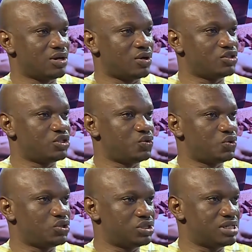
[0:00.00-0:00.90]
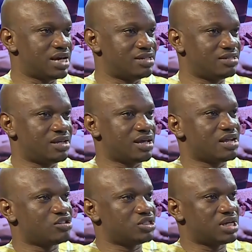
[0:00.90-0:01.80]
until you see that this thing
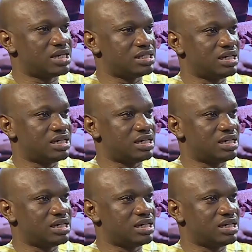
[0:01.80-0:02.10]
can stand.